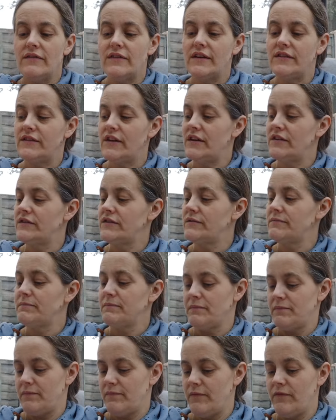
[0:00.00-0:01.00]
this is
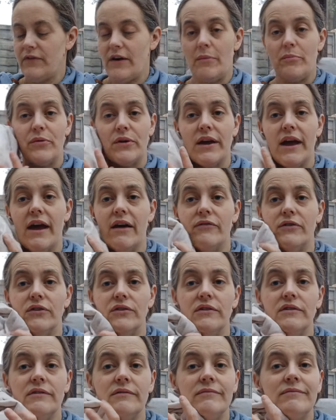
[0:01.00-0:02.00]
fabric
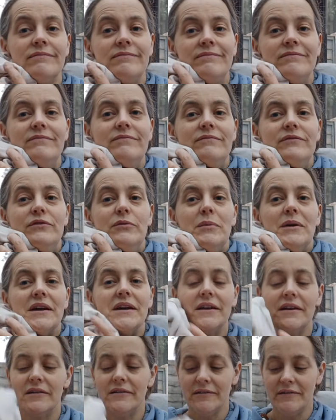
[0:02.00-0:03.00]
heaven for me.